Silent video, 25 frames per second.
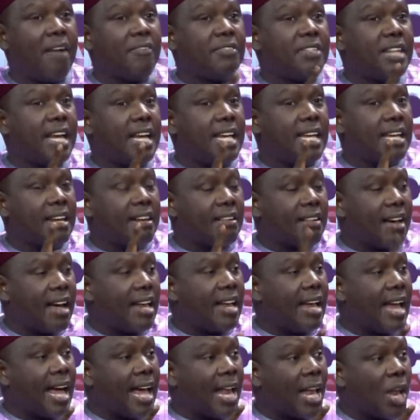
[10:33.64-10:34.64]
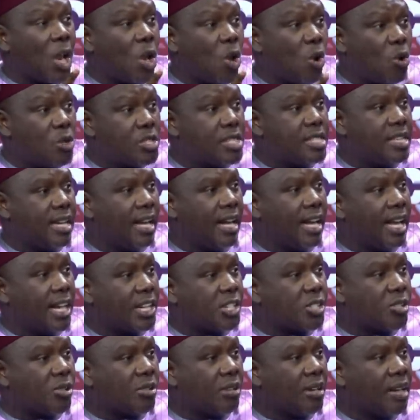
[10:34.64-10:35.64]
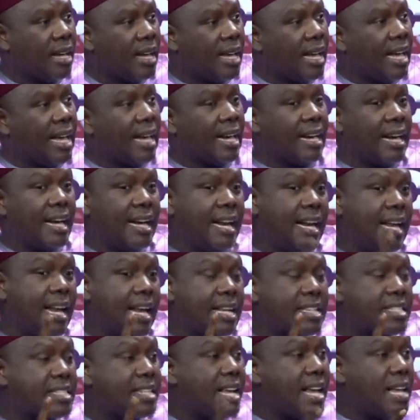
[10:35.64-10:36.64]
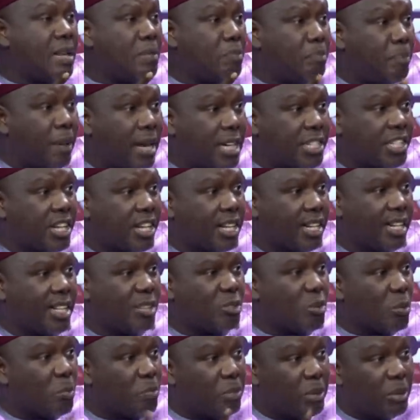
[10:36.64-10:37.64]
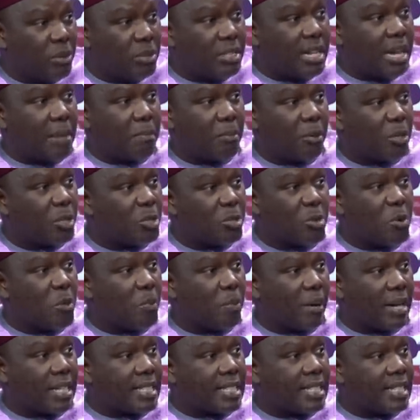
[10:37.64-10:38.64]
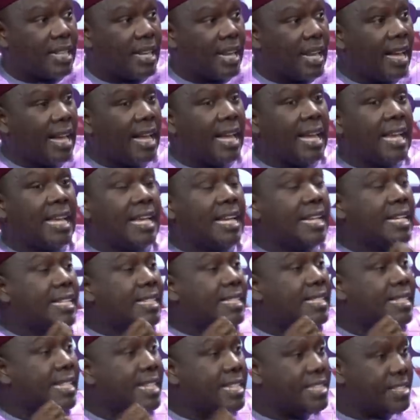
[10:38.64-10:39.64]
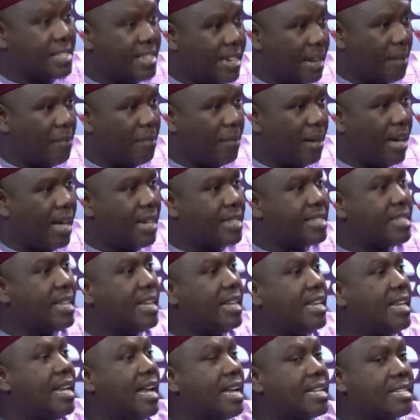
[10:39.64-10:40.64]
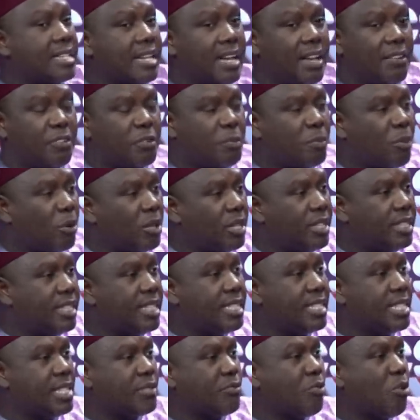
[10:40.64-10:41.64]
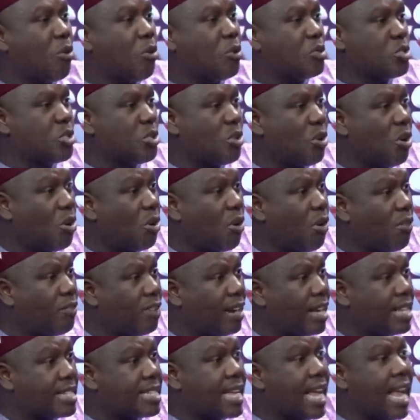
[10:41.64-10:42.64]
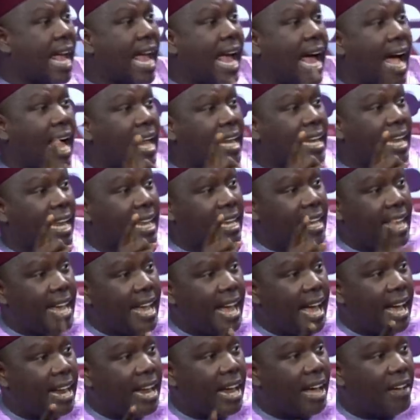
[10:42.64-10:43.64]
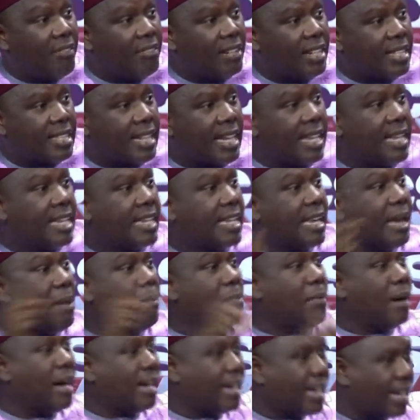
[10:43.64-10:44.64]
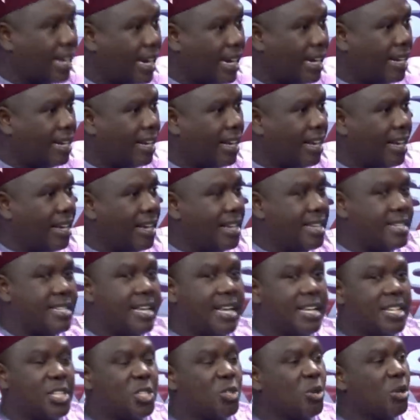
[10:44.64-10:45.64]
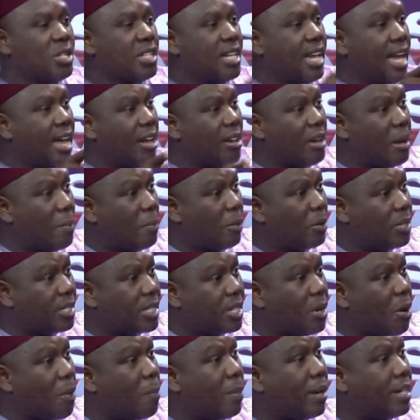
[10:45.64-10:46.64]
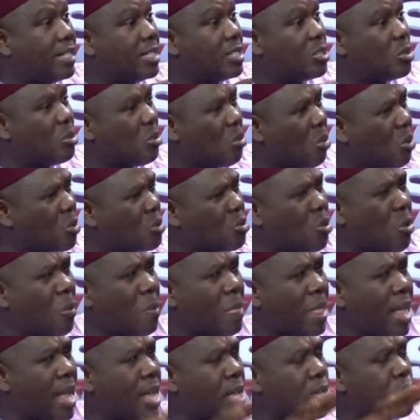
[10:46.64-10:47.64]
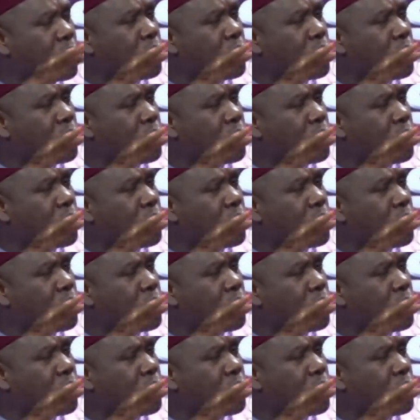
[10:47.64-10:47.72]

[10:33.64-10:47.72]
After he ran and lost the election, rather than staying patiently to build that political party, he dissed them and said he has left politics, he's focusing on governance. And a year and a half later, he came back again. He said he's joining other political parties to run. So